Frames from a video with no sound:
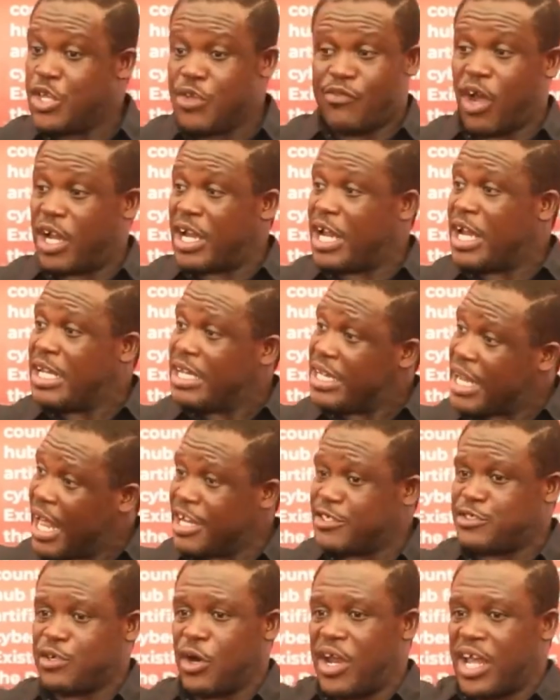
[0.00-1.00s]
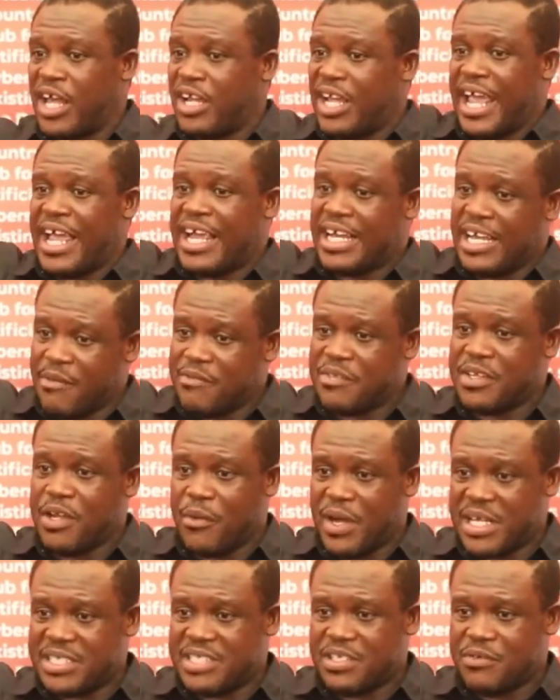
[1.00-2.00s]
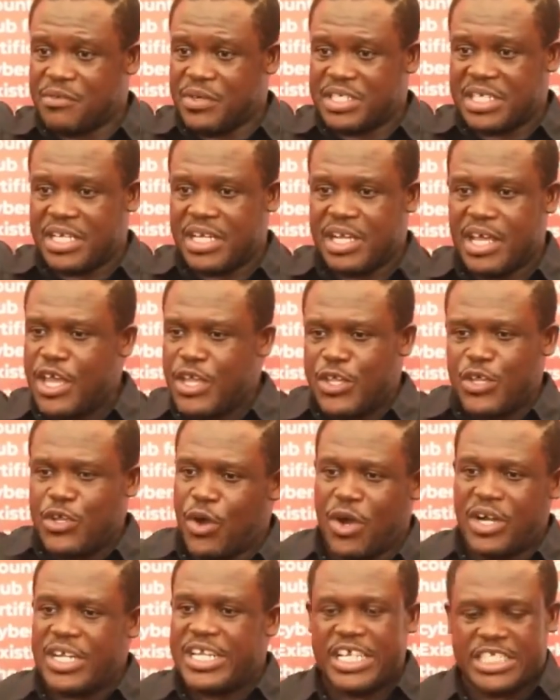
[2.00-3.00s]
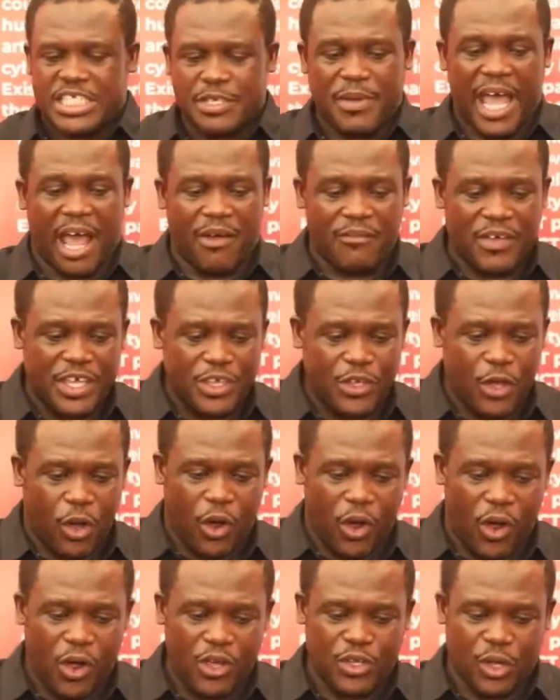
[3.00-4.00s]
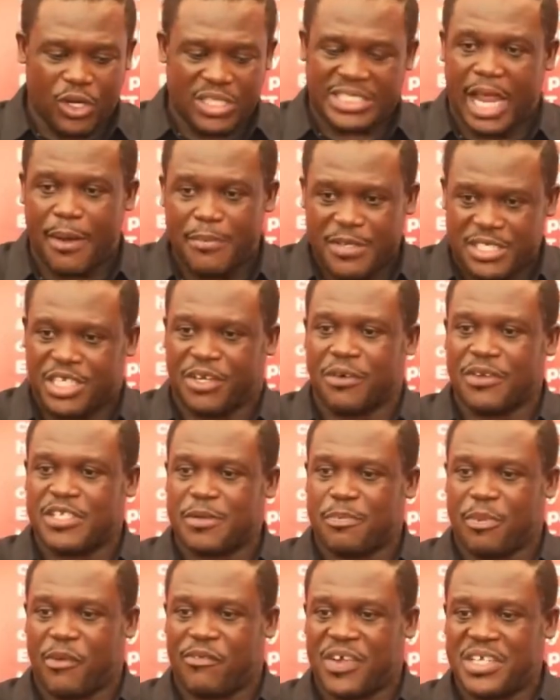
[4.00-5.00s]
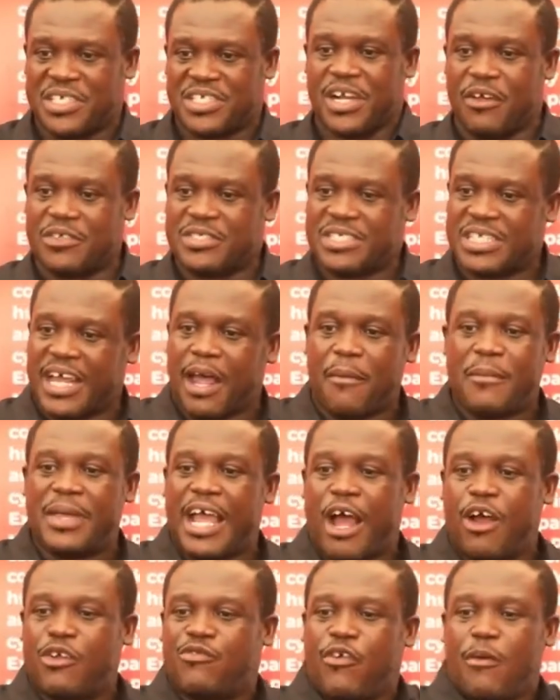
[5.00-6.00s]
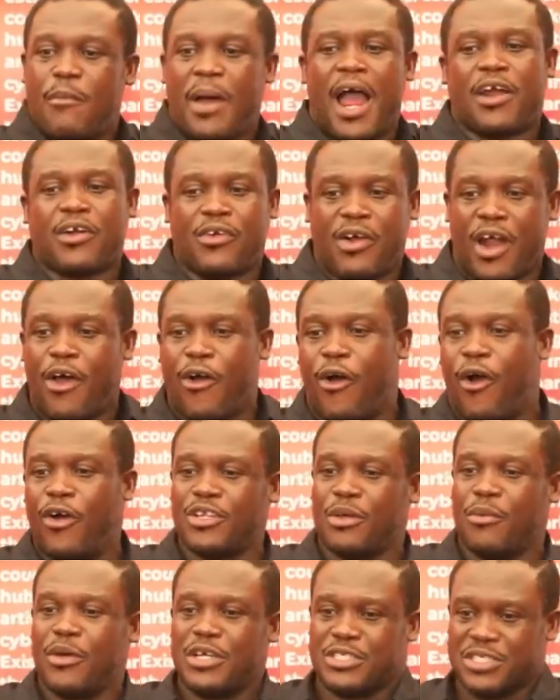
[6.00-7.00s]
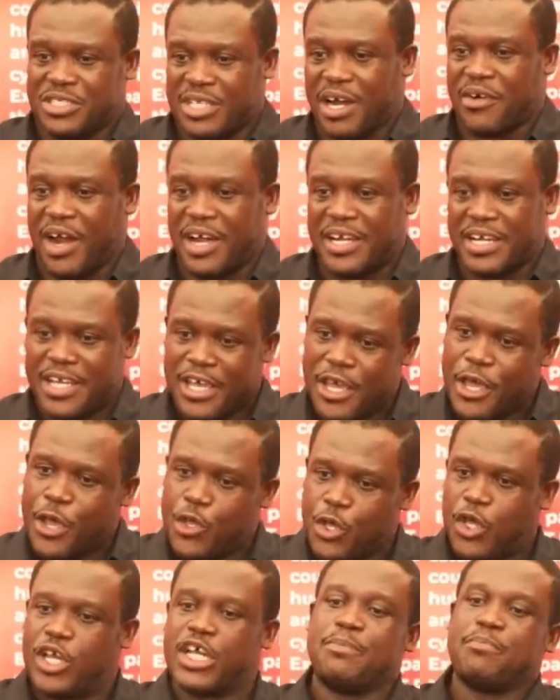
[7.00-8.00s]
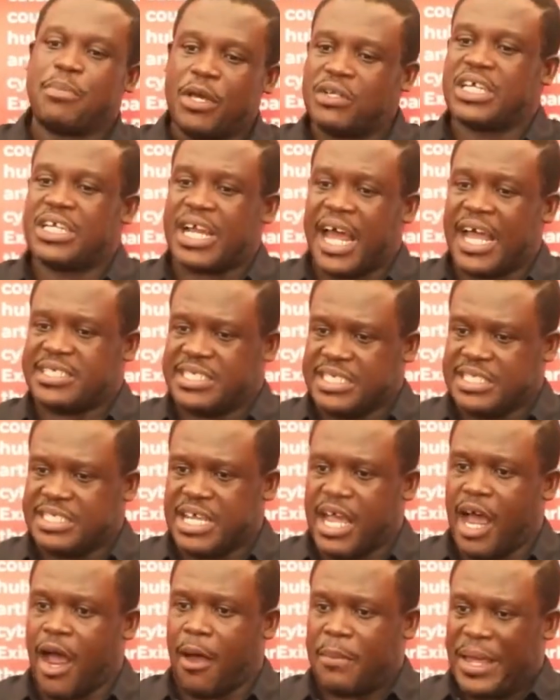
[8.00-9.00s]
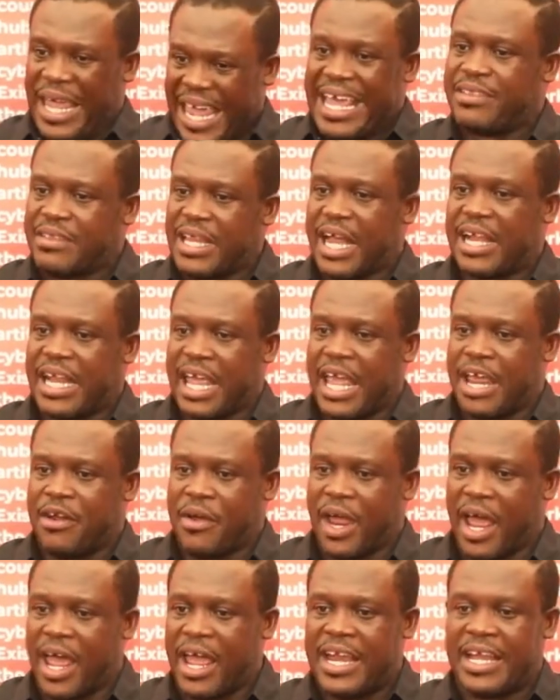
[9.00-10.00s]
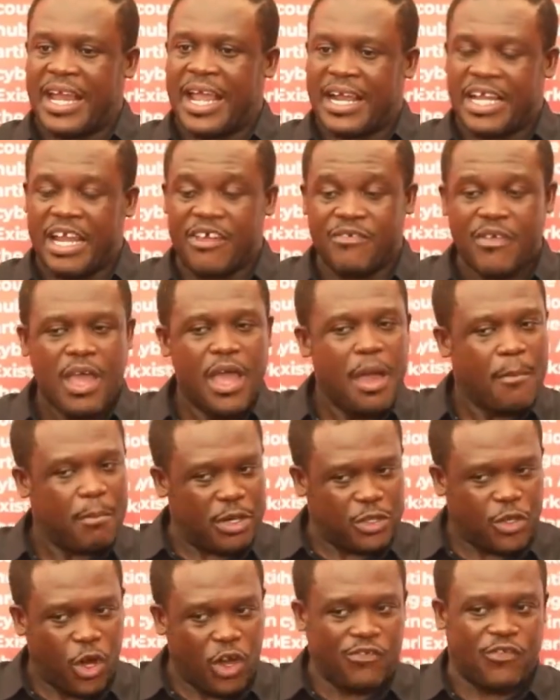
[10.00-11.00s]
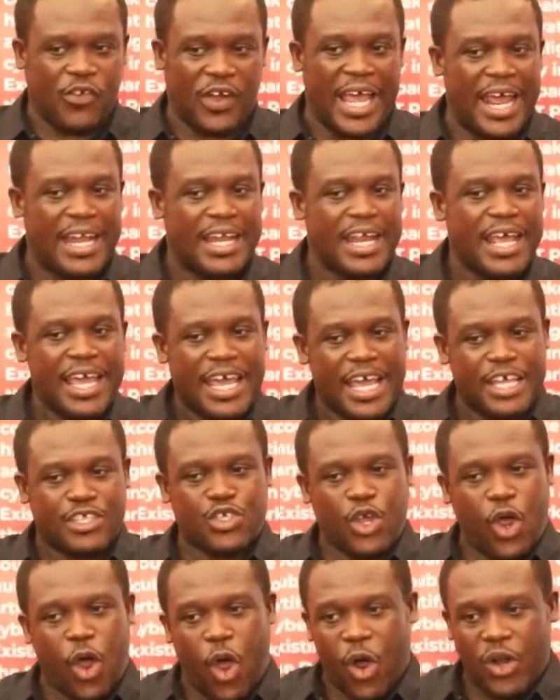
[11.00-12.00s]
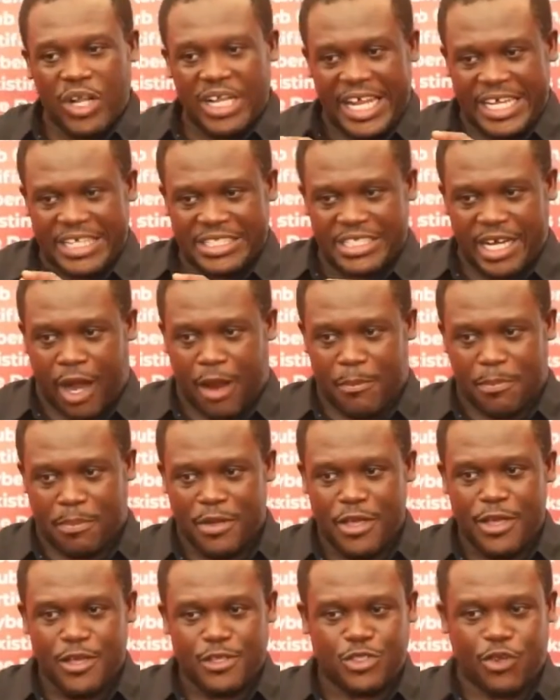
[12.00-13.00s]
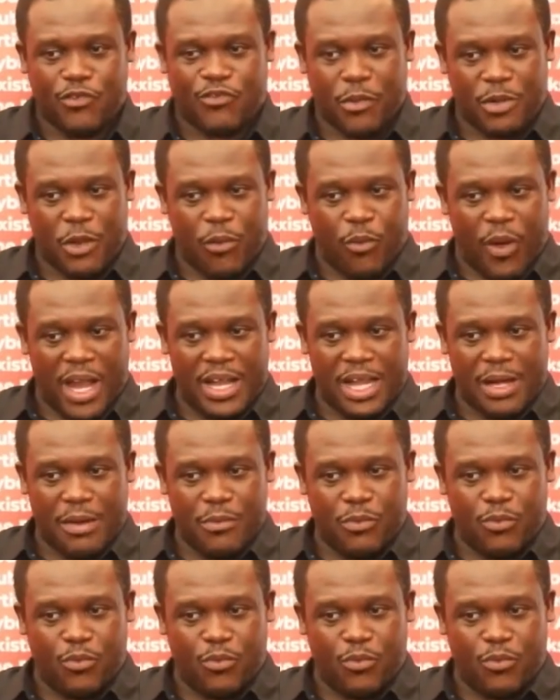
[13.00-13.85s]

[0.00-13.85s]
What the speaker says: You've got a large oil enclave in the western region. You don't need to be having your cybersecurity professionals coming out from Accra all the way to Takoradi. You can build an ICT hub in that area and enclave. But don't forget, it's all linked up. So from the 1